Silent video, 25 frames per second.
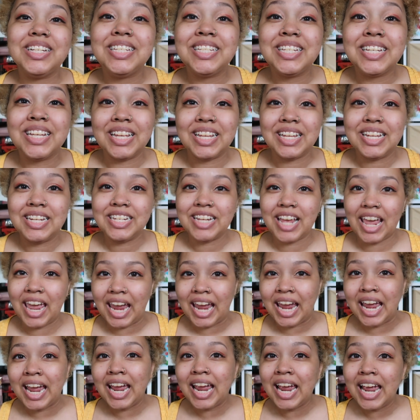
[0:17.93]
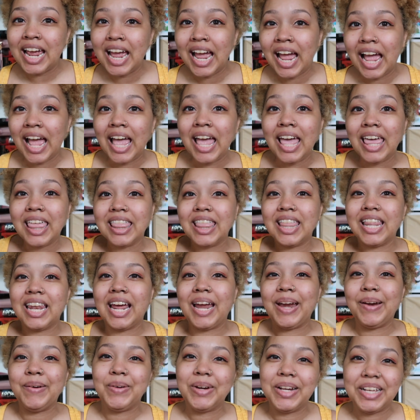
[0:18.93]
today that
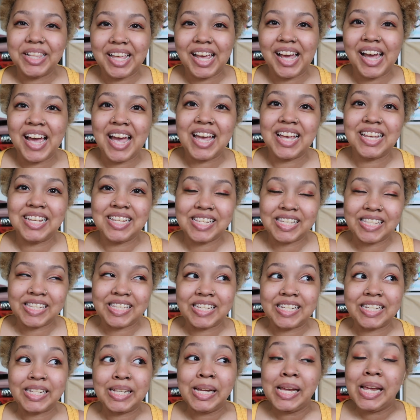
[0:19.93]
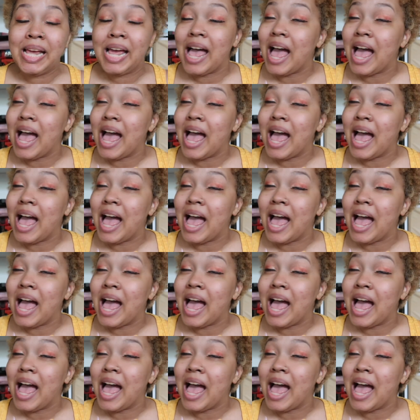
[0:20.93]
I realized